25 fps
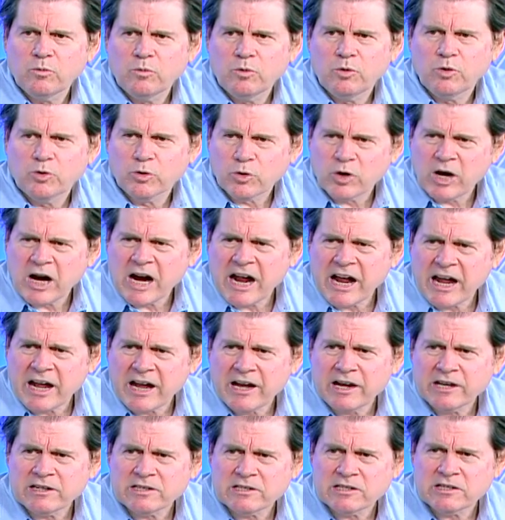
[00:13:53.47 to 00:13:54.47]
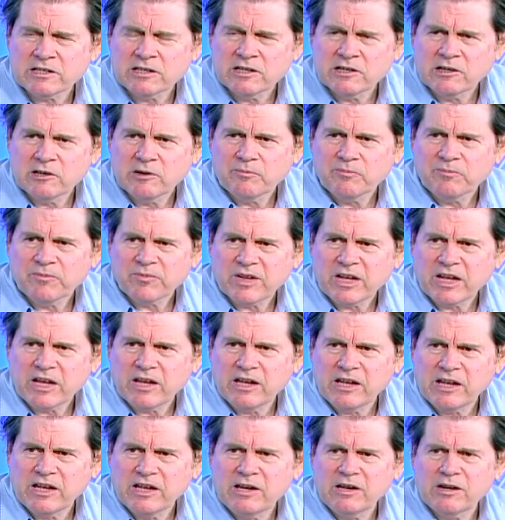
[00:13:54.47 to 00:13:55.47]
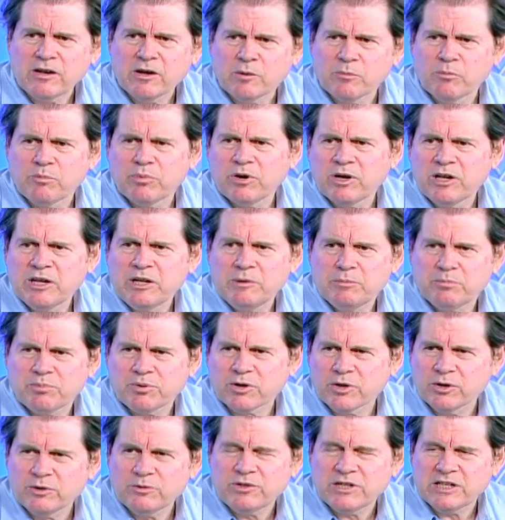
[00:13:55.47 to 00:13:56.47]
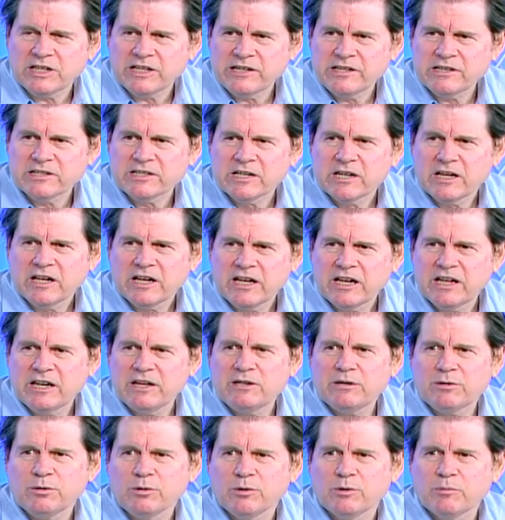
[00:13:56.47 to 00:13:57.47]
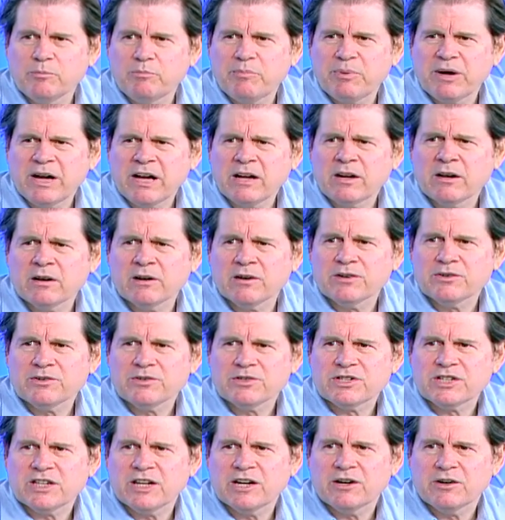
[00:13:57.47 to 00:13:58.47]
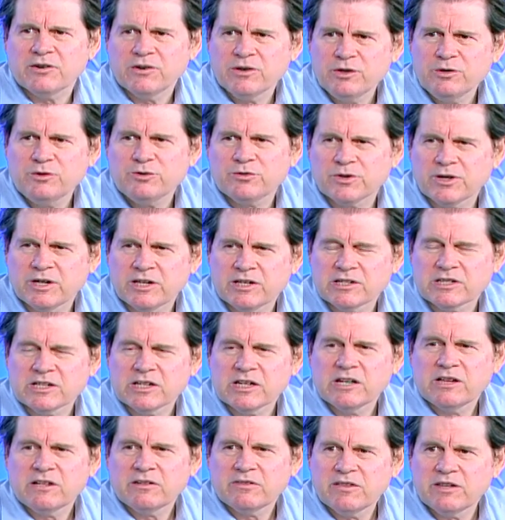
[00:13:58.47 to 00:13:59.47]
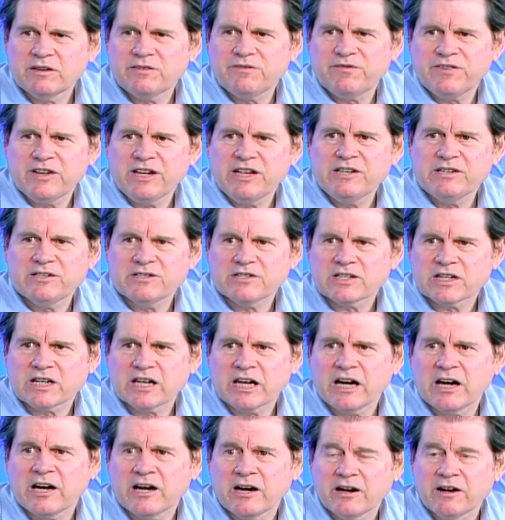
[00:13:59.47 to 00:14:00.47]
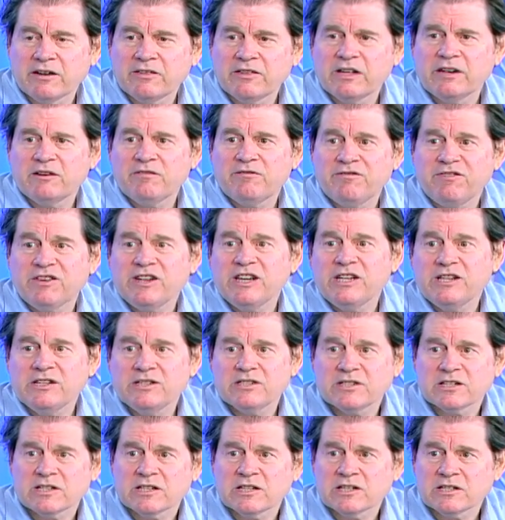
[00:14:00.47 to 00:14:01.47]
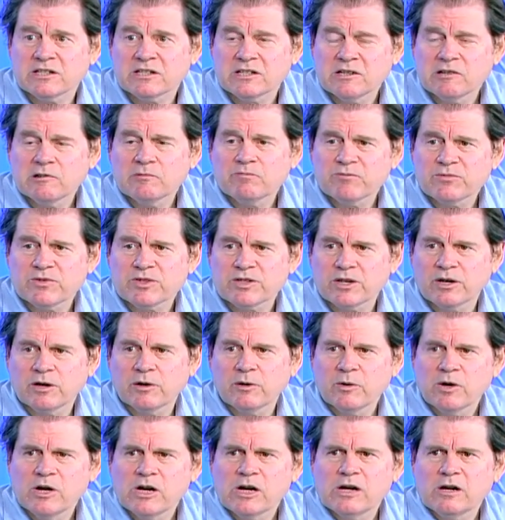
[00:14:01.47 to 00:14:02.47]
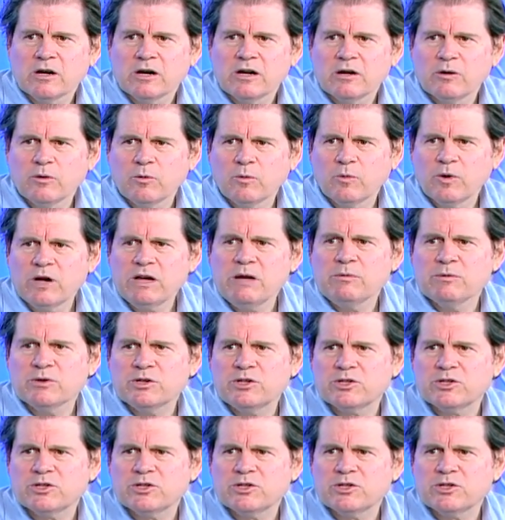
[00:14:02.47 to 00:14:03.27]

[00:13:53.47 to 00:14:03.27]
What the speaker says: grass, incomplete proteins, into a balanced set of nutrients that feeds the cow and then feeds us. So we would